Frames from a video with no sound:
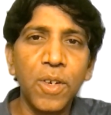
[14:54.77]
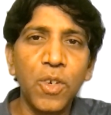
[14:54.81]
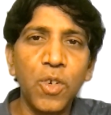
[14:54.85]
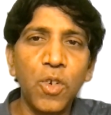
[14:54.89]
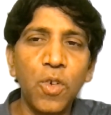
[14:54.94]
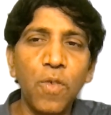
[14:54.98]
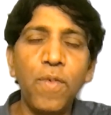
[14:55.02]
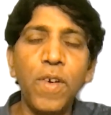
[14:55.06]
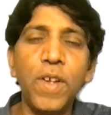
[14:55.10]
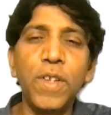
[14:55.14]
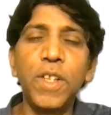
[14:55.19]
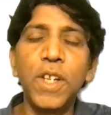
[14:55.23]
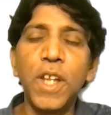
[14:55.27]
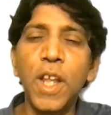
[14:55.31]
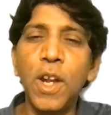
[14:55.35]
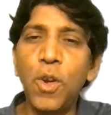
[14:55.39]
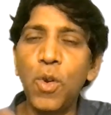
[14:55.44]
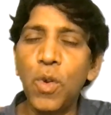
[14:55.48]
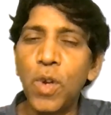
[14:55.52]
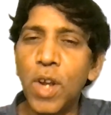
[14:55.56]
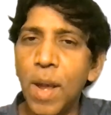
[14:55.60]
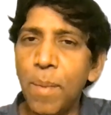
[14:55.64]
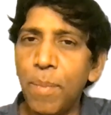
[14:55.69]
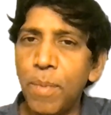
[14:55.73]
to first aid,
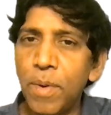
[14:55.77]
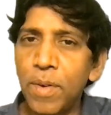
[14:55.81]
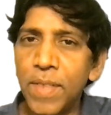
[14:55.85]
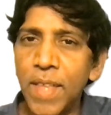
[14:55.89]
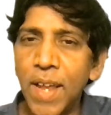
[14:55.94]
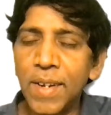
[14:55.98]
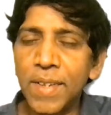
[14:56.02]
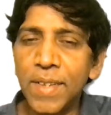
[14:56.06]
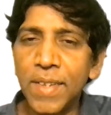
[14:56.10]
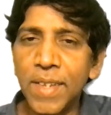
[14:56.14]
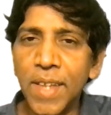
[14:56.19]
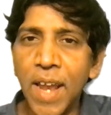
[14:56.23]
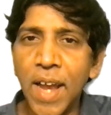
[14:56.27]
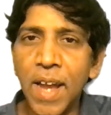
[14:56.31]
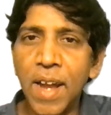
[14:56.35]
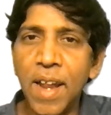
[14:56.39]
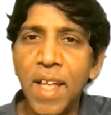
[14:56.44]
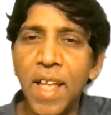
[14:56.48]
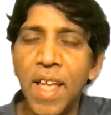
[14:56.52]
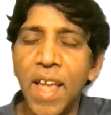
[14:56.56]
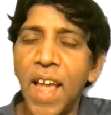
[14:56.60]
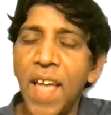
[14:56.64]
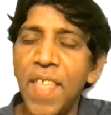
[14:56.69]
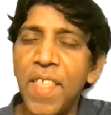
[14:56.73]
look up to that side,
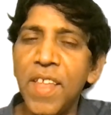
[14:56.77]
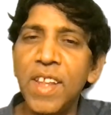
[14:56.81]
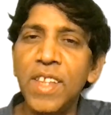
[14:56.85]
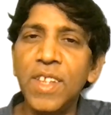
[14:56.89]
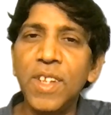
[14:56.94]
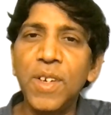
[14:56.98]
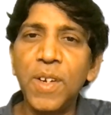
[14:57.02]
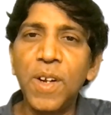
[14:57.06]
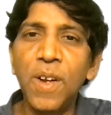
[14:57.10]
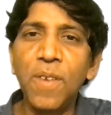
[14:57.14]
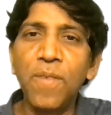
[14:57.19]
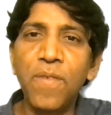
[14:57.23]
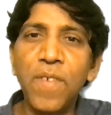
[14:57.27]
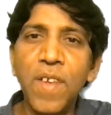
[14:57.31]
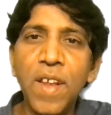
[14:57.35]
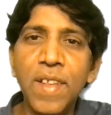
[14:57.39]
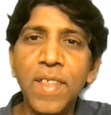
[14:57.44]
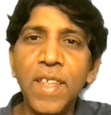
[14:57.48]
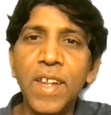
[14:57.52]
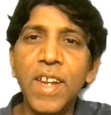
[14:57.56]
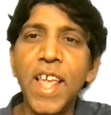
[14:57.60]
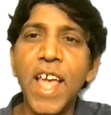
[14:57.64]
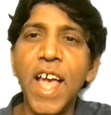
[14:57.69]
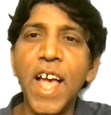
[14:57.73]
and then instantly feel
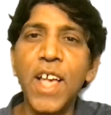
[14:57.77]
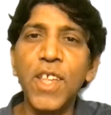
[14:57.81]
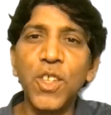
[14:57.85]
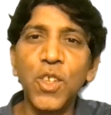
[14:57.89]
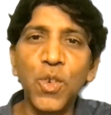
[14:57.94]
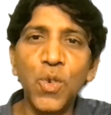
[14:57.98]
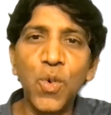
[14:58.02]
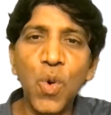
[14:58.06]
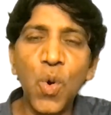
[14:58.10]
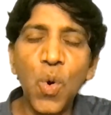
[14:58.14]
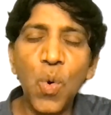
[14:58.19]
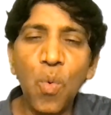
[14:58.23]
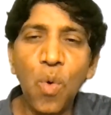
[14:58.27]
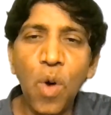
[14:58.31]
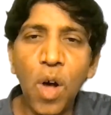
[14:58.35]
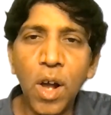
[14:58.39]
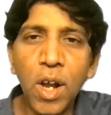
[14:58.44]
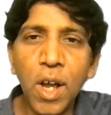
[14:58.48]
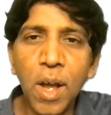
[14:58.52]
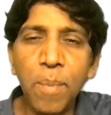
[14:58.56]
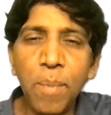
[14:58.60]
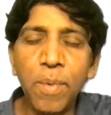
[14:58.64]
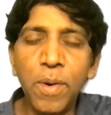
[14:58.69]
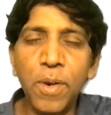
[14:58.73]
that he has to go
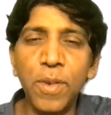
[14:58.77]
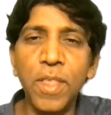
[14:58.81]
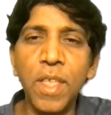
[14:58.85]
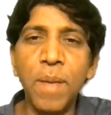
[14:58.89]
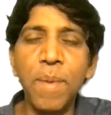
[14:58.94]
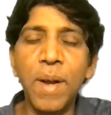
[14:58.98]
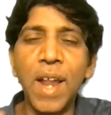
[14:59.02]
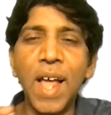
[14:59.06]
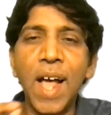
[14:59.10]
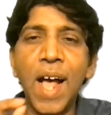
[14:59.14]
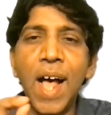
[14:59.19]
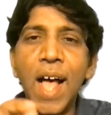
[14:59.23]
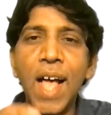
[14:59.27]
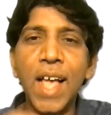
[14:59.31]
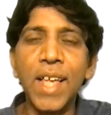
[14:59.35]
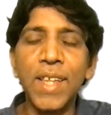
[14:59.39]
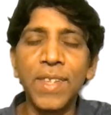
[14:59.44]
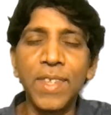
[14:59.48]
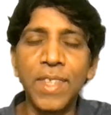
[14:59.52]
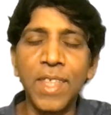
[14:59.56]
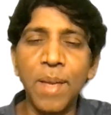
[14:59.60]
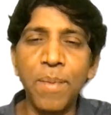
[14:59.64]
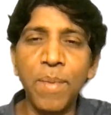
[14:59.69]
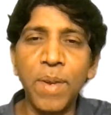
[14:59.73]
walk up to them and
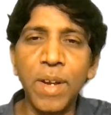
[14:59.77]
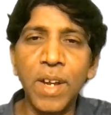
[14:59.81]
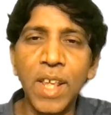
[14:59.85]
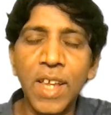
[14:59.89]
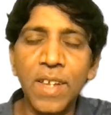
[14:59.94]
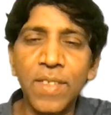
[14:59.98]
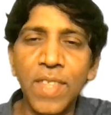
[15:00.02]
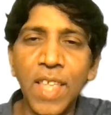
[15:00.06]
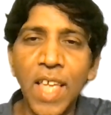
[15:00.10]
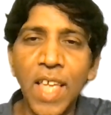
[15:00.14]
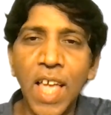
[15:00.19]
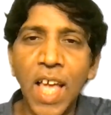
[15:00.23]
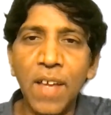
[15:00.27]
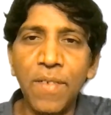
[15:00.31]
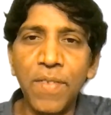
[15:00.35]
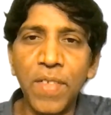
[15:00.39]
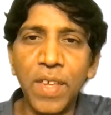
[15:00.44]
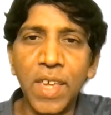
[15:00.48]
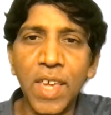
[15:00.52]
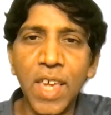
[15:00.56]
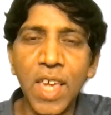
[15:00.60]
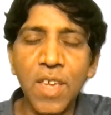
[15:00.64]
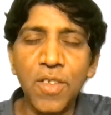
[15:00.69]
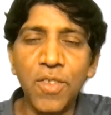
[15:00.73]
ask them in case they have the
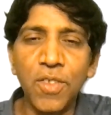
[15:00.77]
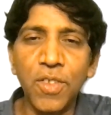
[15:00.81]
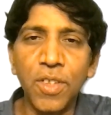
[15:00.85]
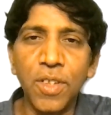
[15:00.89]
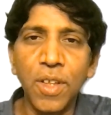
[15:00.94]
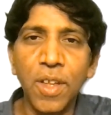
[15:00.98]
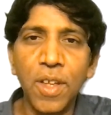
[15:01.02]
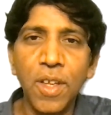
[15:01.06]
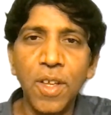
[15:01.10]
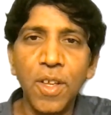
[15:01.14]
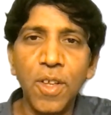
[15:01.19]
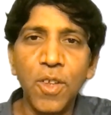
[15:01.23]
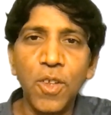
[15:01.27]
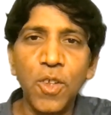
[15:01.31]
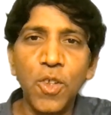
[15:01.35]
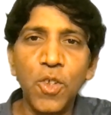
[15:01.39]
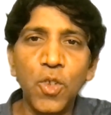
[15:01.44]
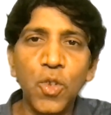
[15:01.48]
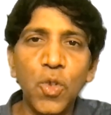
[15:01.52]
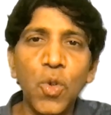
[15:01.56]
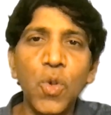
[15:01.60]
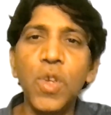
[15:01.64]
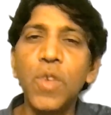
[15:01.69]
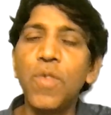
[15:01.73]
keys.
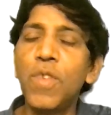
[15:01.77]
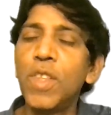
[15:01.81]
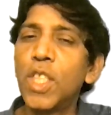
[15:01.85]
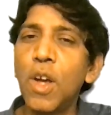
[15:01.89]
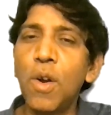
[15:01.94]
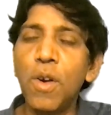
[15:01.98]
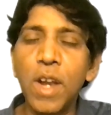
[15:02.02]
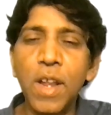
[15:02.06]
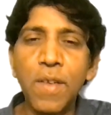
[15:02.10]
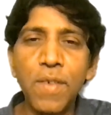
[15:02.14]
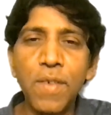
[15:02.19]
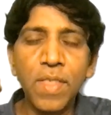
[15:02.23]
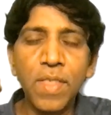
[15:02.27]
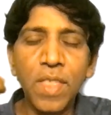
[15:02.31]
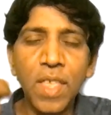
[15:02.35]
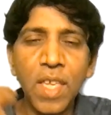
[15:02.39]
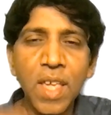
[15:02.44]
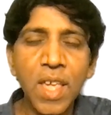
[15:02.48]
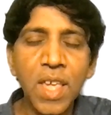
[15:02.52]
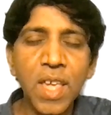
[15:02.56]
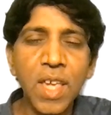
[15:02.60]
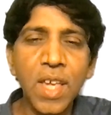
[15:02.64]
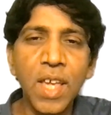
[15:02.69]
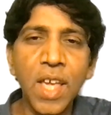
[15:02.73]
So he, without
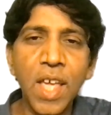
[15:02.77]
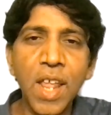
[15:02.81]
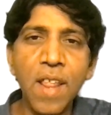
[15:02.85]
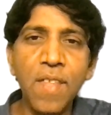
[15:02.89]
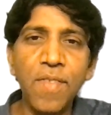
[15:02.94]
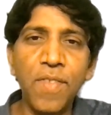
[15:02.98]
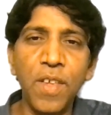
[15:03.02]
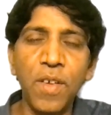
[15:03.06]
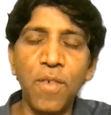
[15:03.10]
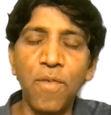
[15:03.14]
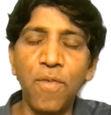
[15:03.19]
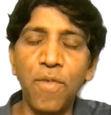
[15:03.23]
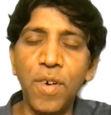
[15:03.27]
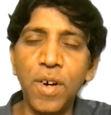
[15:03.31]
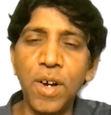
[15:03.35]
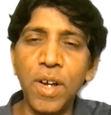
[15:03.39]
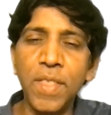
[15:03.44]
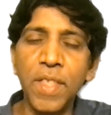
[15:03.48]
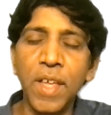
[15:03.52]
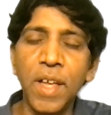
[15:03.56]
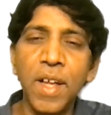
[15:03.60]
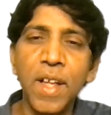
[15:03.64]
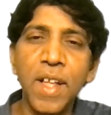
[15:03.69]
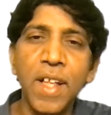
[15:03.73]
thinking anything
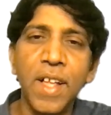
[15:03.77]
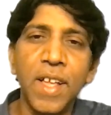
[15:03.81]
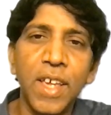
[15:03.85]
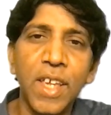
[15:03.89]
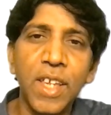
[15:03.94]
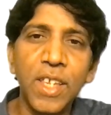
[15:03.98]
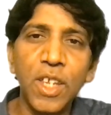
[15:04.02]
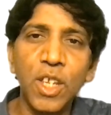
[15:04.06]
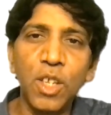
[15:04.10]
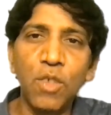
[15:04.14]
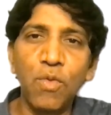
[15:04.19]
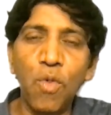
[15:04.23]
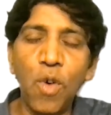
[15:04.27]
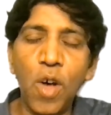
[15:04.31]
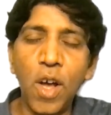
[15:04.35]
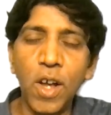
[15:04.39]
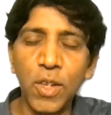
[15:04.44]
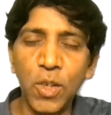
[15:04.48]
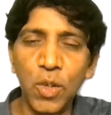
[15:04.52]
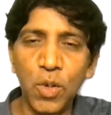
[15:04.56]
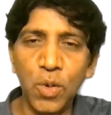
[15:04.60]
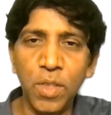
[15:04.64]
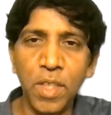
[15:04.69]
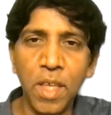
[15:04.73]
further, he just
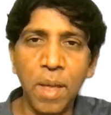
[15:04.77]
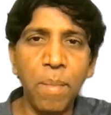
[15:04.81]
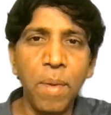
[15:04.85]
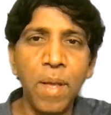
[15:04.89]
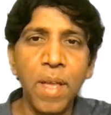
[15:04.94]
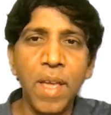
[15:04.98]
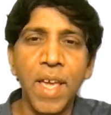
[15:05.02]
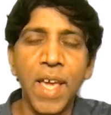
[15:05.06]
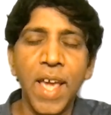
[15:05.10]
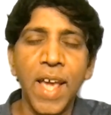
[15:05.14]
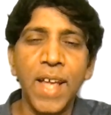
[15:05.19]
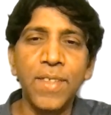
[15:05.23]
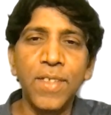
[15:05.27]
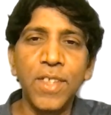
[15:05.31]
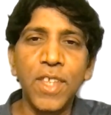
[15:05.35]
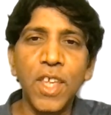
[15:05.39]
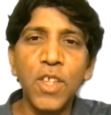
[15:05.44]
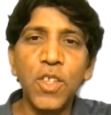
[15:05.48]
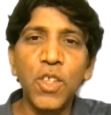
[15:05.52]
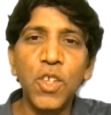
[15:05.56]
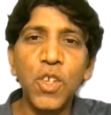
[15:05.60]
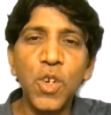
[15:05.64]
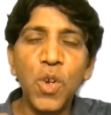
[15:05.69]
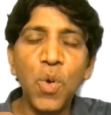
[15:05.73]
walks to them and
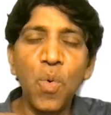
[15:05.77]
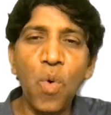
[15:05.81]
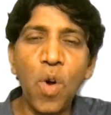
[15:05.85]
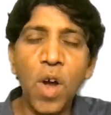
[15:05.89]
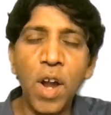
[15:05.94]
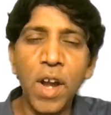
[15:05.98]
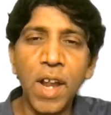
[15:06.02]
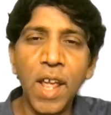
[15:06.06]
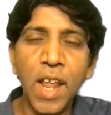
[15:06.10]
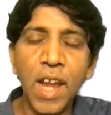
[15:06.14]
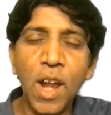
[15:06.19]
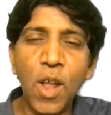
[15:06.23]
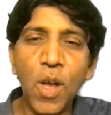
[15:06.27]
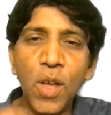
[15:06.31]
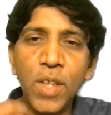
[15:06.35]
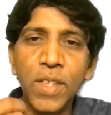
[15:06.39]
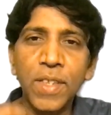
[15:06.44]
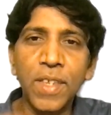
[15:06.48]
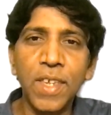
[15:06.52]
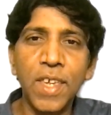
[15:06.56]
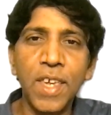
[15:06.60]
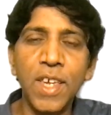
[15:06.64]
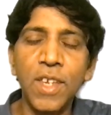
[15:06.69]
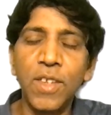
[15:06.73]
says, you know what, I
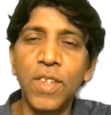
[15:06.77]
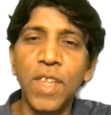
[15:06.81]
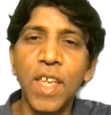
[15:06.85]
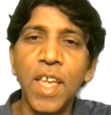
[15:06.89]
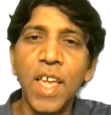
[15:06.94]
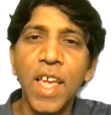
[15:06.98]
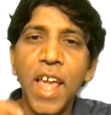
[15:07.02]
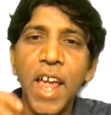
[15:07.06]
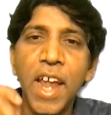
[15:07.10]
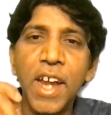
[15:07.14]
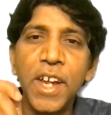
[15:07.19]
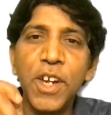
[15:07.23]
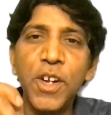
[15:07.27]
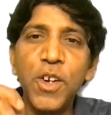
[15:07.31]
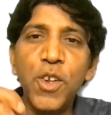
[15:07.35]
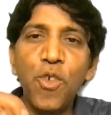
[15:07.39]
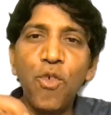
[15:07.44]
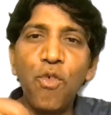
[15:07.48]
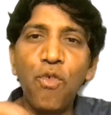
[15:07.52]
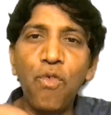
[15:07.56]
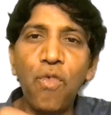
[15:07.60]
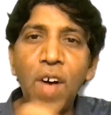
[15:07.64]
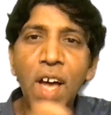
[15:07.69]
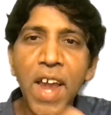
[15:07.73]
lost keys, and did you
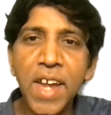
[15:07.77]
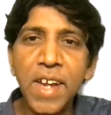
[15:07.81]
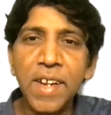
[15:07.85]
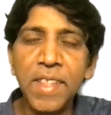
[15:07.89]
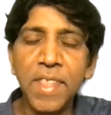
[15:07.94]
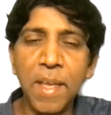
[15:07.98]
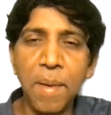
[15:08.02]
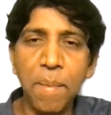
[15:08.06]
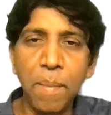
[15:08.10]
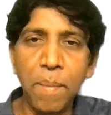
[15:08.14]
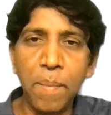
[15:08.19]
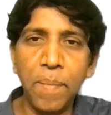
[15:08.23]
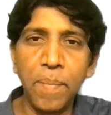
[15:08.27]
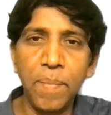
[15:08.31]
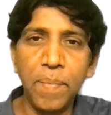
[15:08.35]
find them?